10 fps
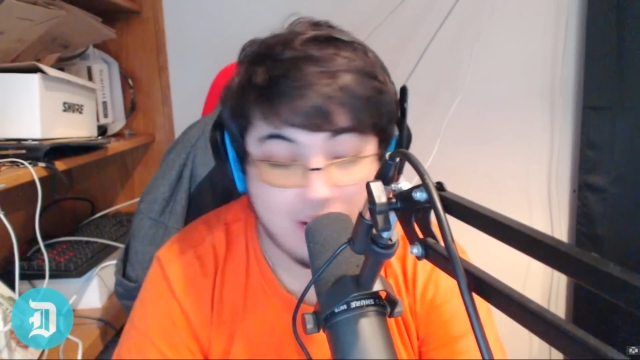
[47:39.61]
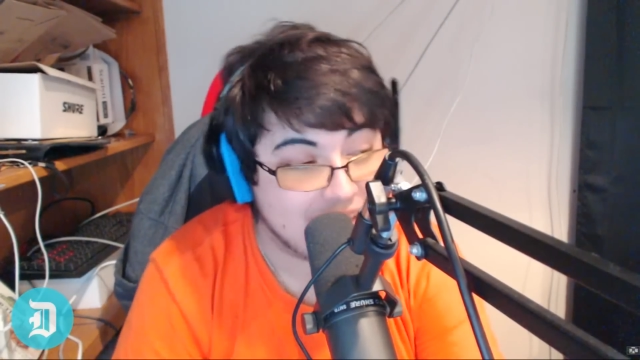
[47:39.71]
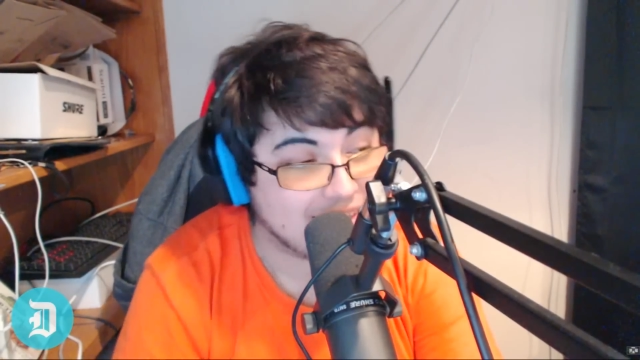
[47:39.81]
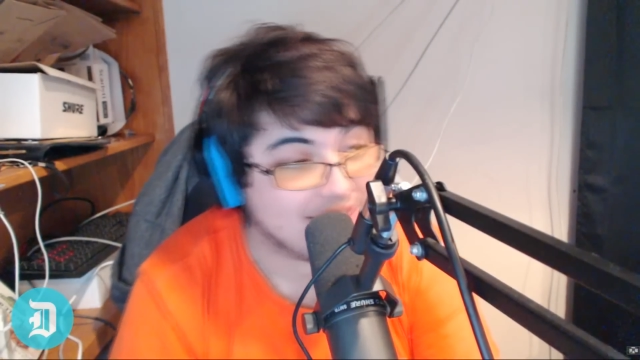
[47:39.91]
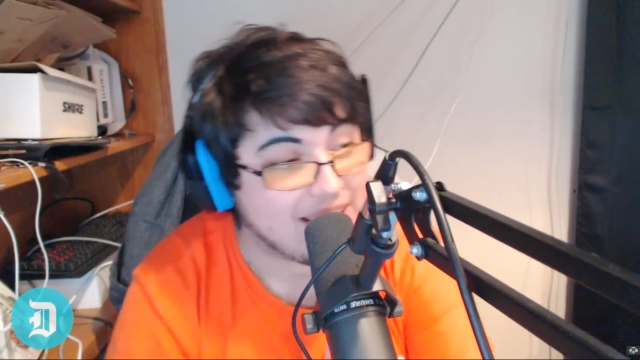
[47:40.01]
is
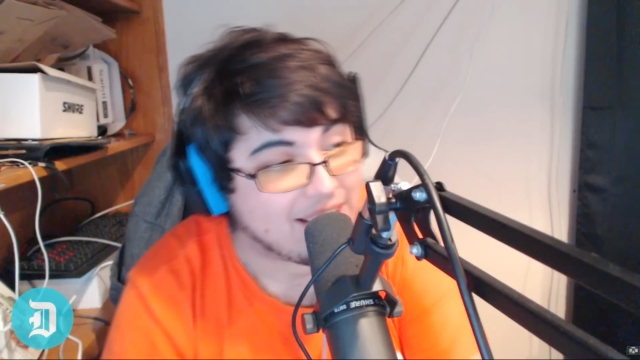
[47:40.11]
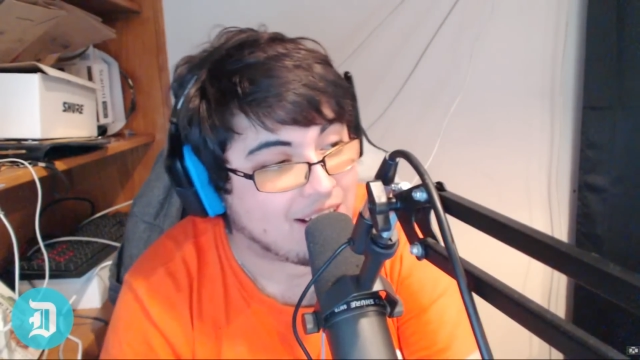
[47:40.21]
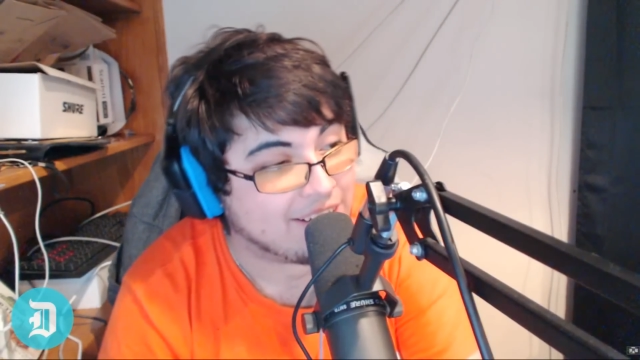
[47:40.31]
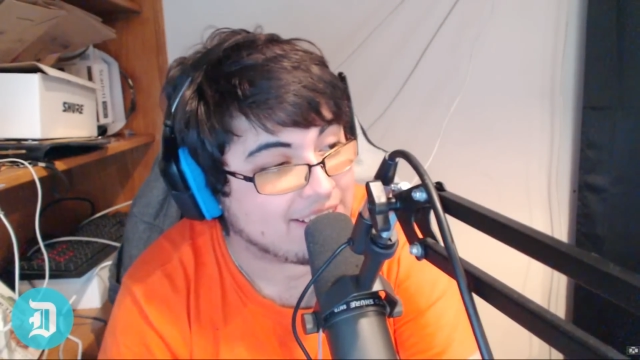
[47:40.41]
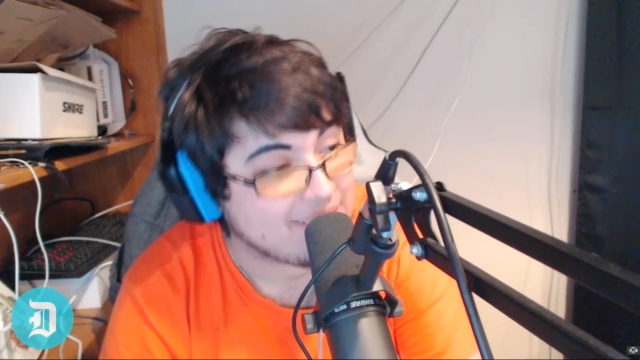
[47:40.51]
the Diddy
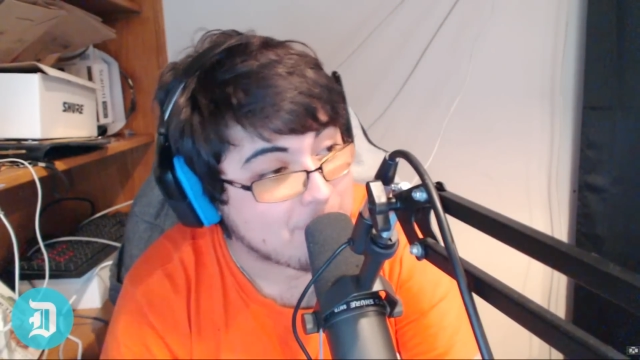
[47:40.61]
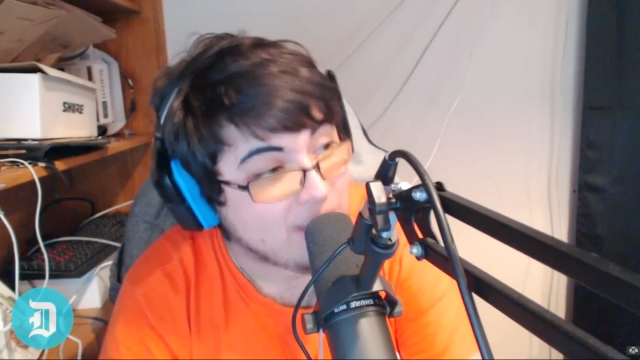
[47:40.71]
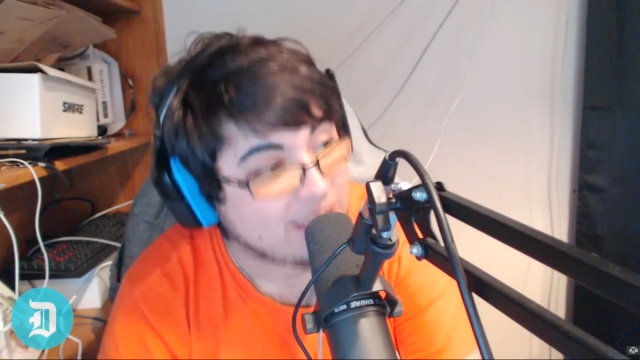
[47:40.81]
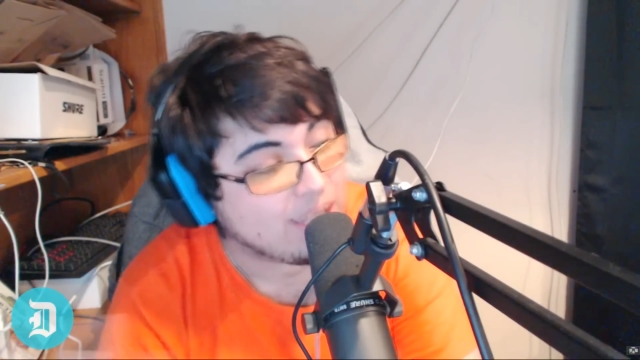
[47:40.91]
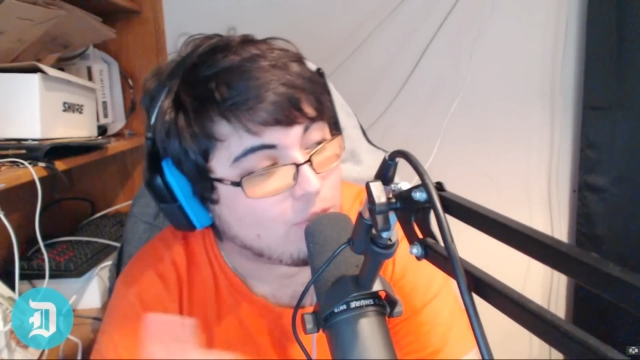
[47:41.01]
Kong is a
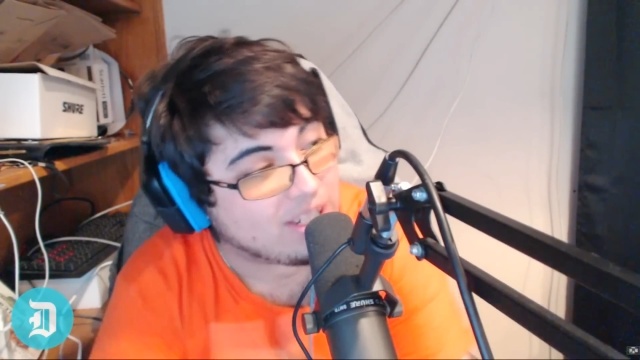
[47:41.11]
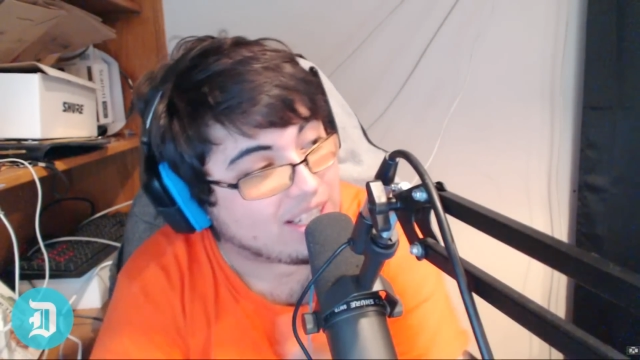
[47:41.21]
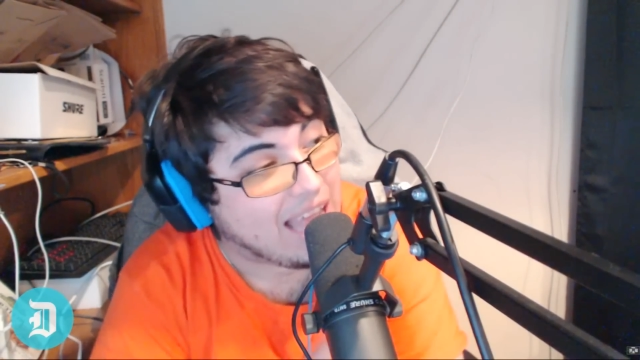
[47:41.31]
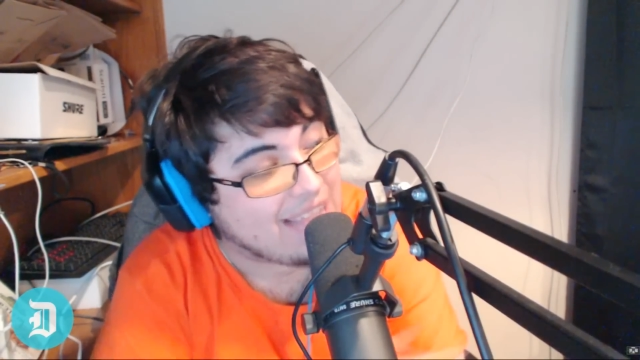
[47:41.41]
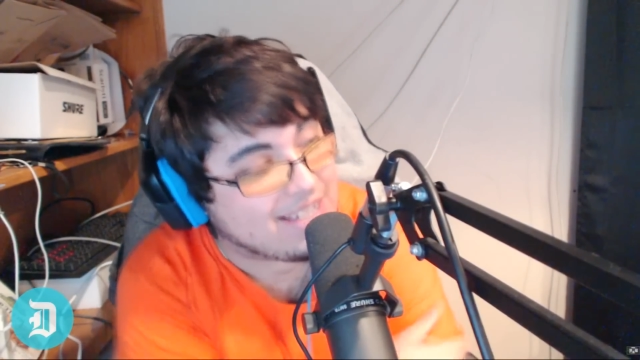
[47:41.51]
monkey with
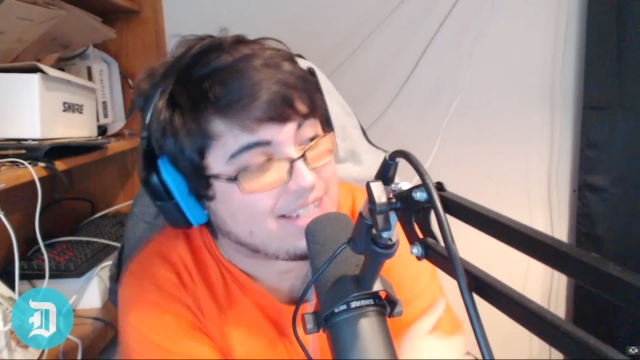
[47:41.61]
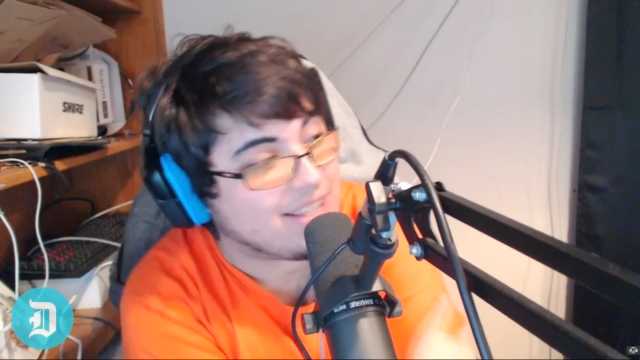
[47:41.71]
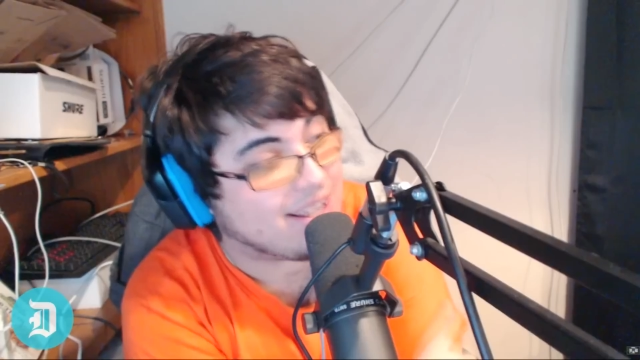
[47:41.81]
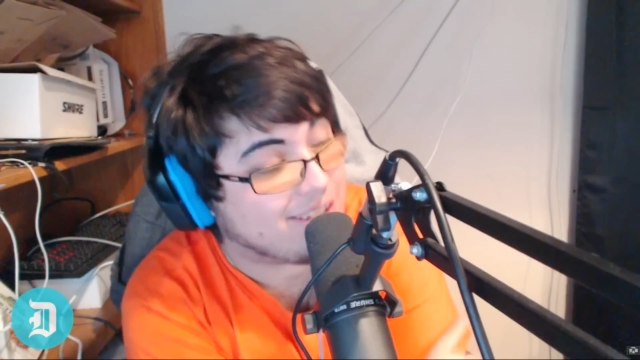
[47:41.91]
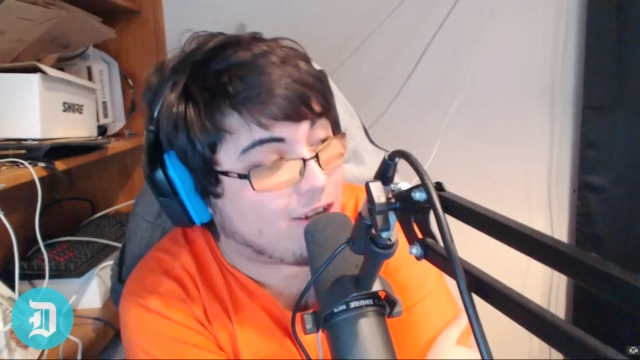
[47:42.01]
glasses and
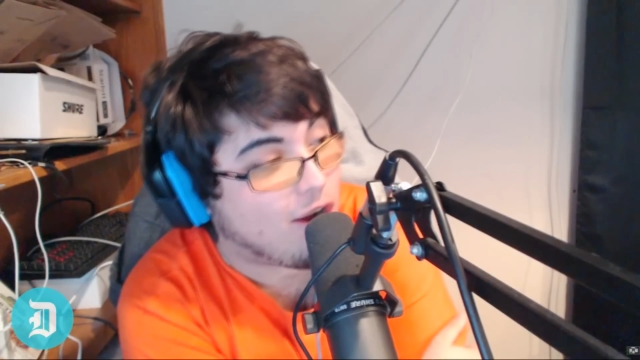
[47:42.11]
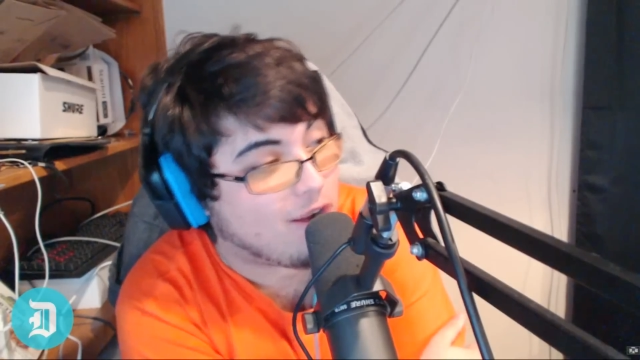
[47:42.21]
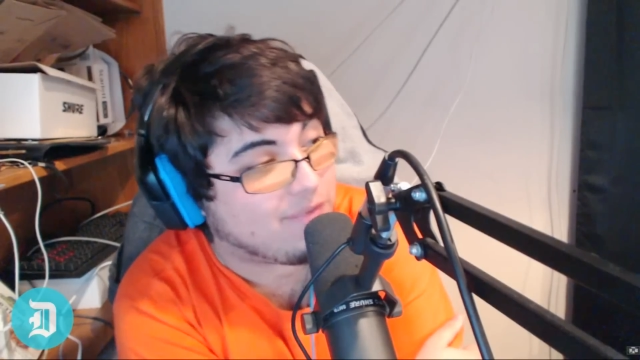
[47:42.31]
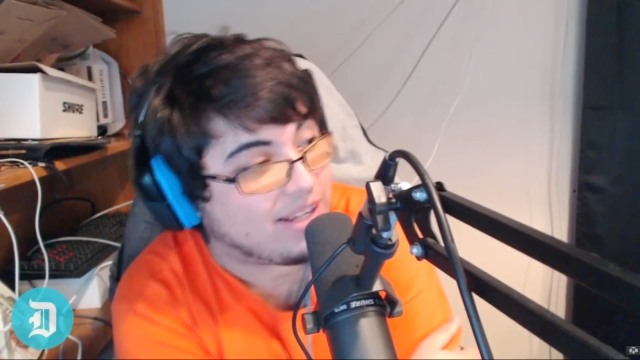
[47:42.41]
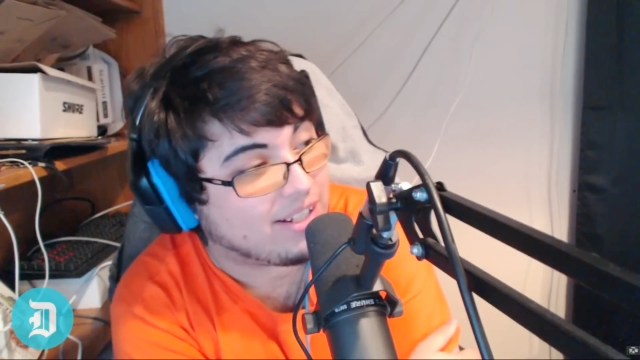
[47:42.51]
a scarf
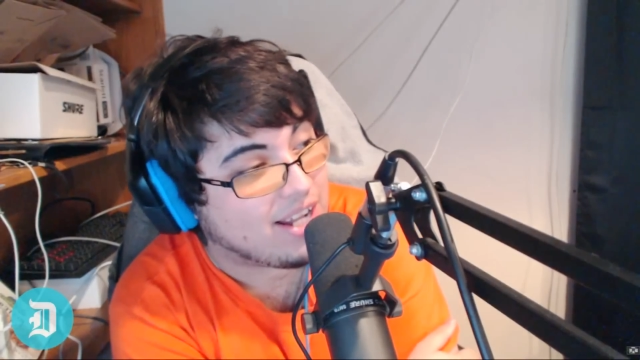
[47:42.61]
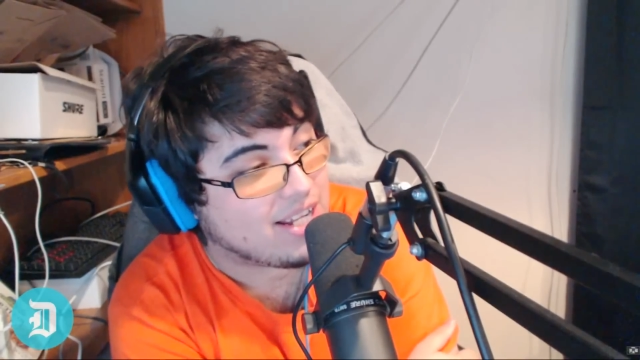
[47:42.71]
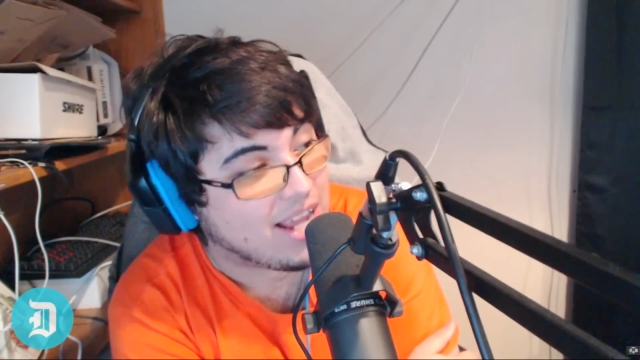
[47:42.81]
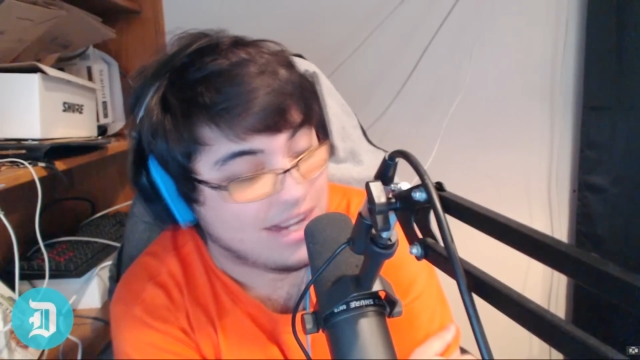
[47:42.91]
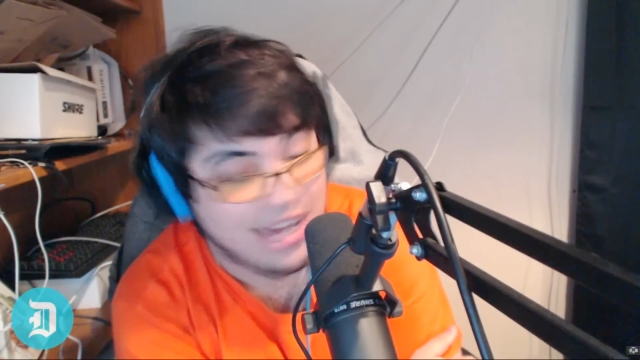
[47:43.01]

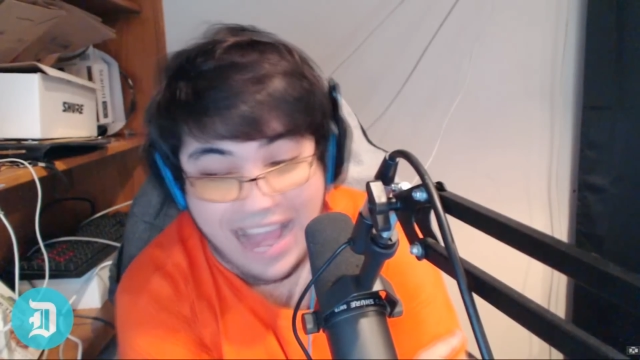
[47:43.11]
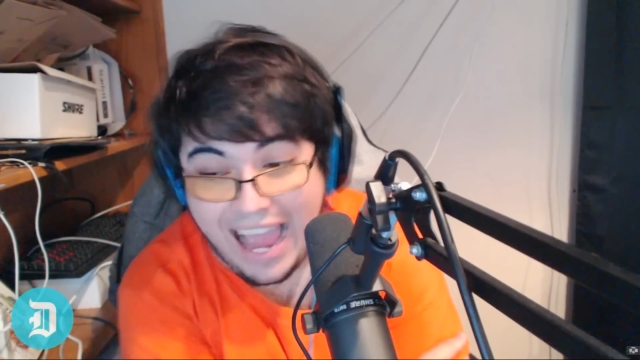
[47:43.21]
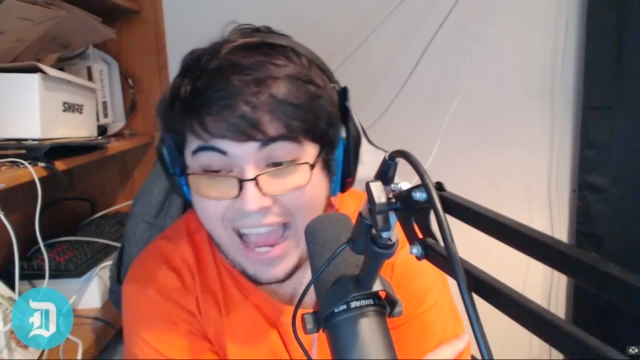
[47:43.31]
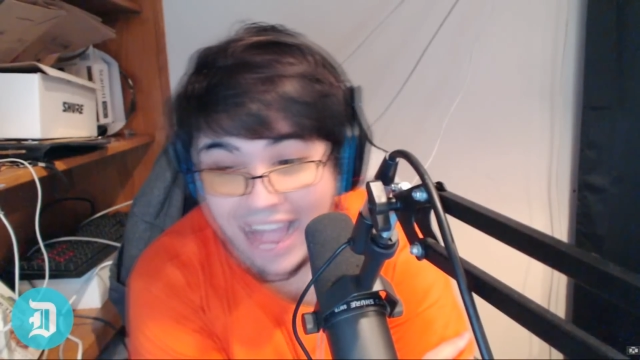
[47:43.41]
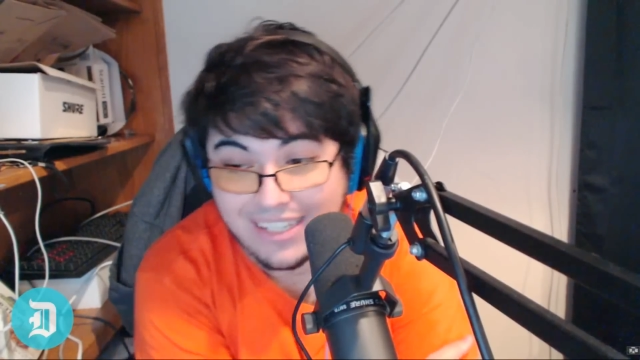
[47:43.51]
and a
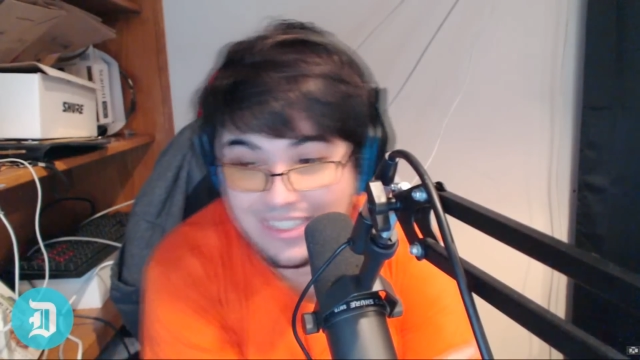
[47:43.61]
hat